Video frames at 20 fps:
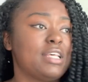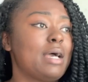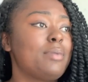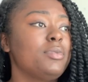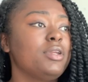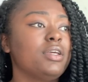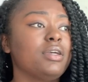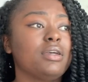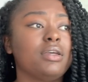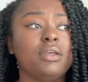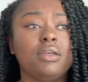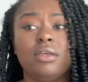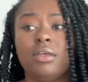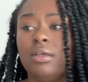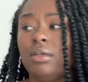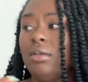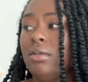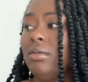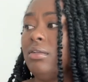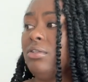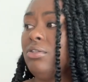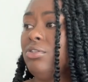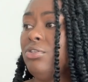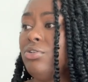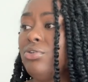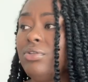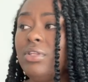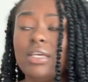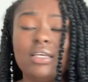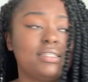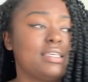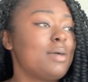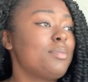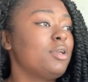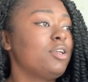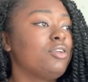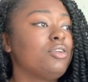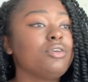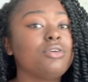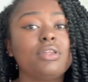I'm going to do this. I'm
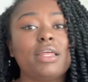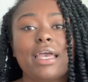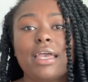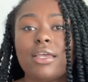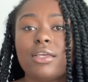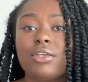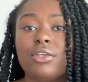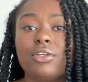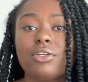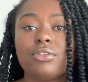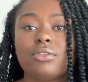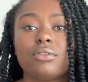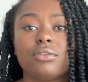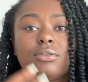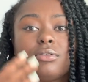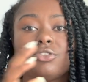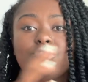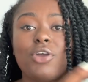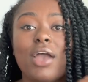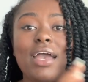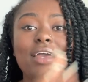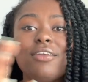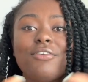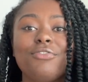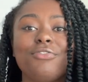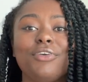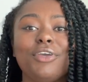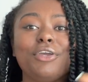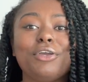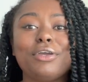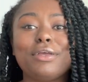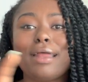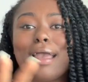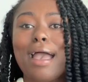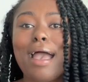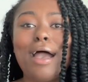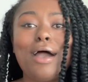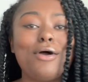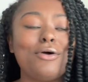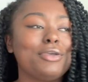going to do that. You're trying to figure it
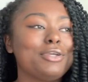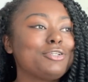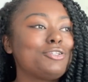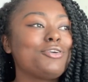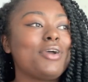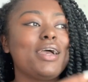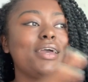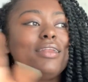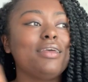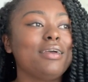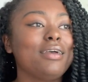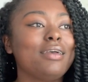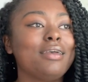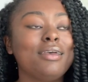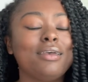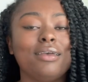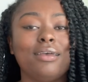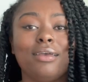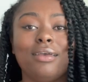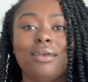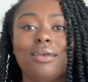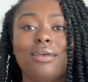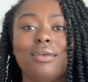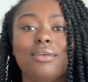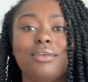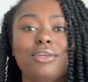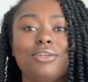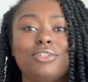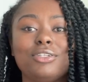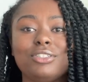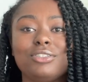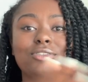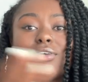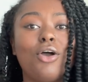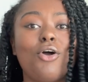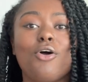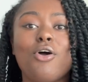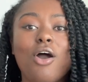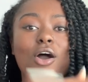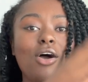out. You're just
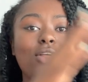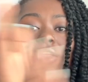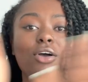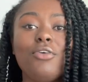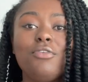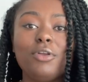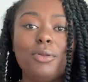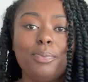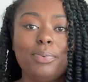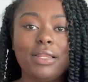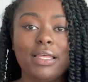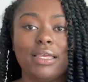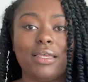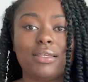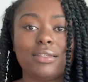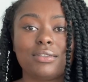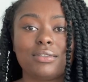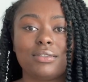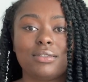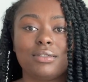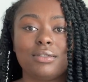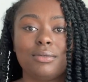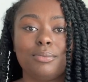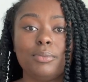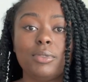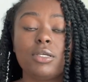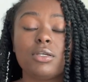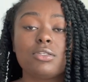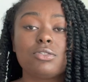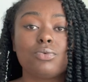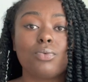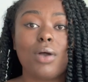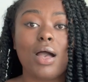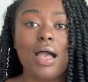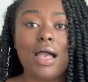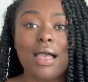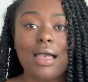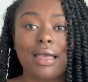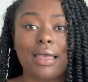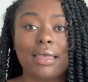all over the place. Because
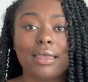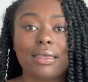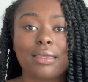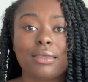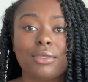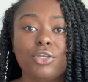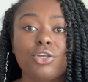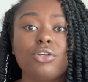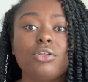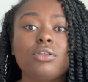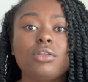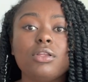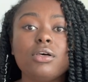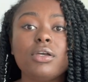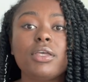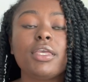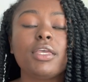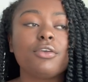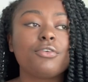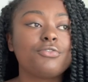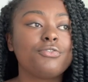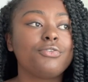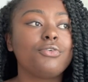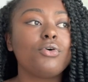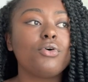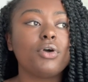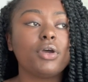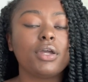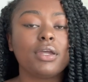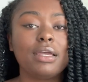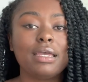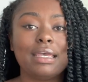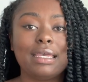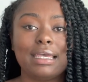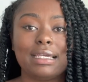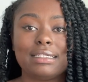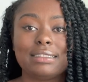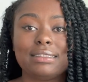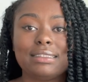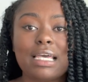why? You're looking for
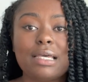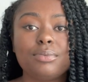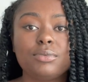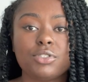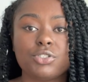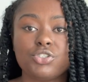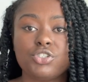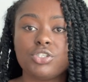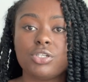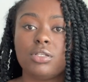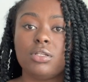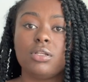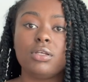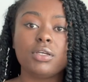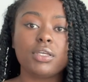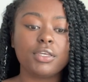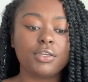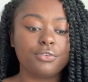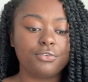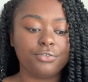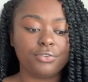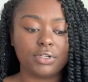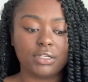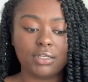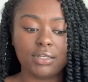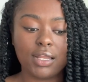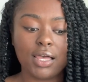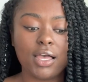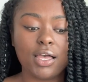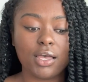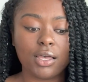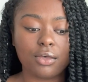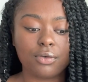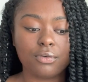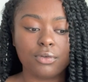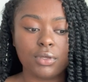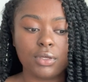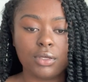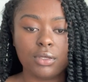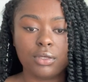acceptance. You're looking for love.
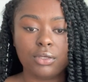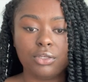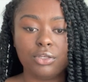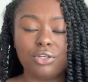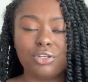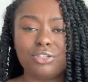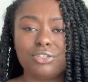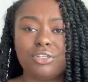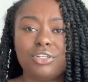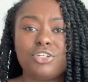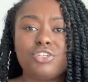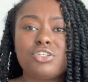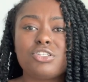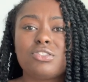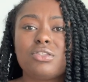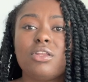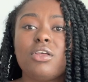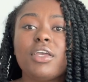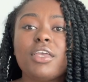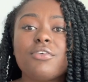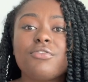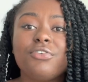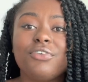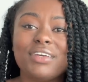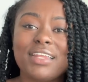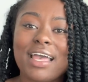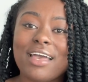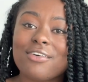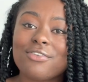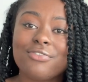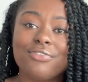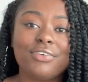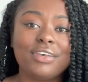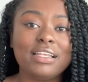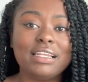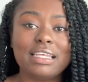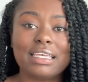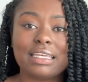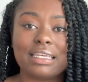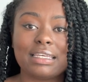You're just looking for that
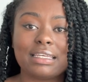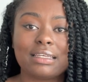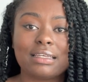feeling.